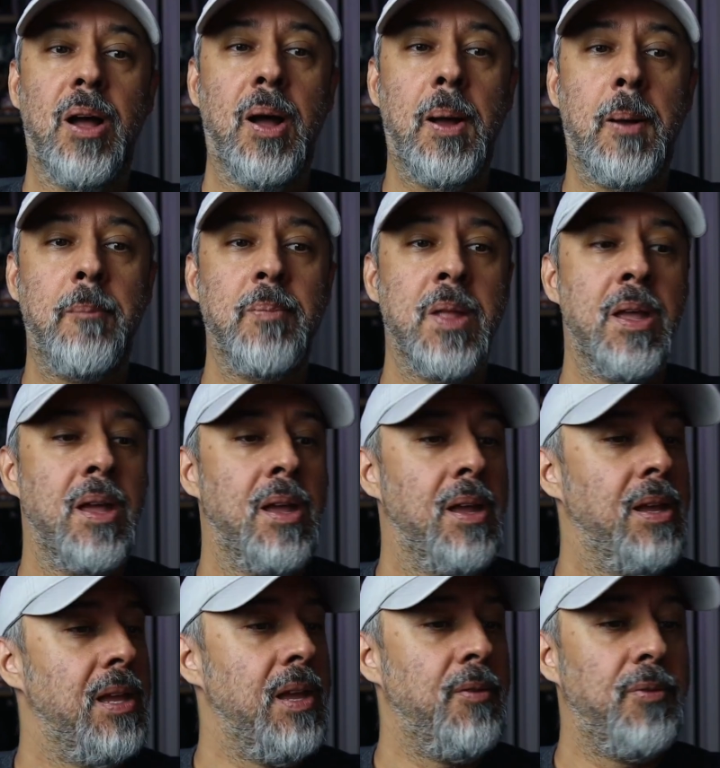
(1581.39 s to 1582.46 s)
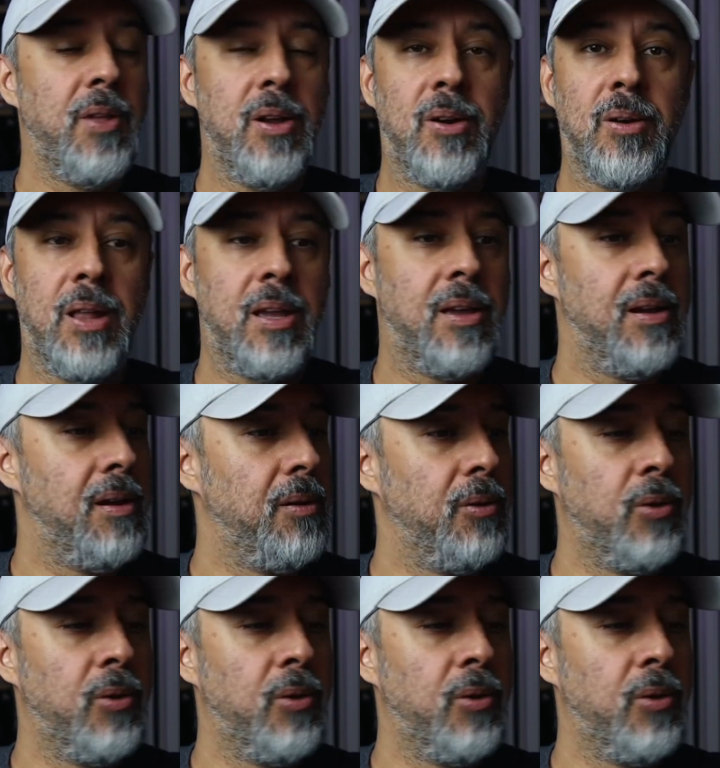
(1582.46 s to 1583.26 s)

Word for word: Uh, if they are like uh,